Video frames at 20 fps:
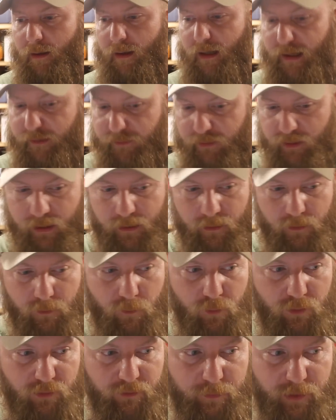
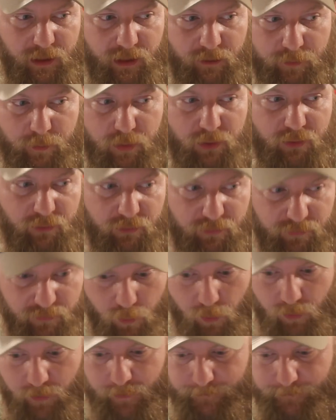Eisenhower wants peace, pushes for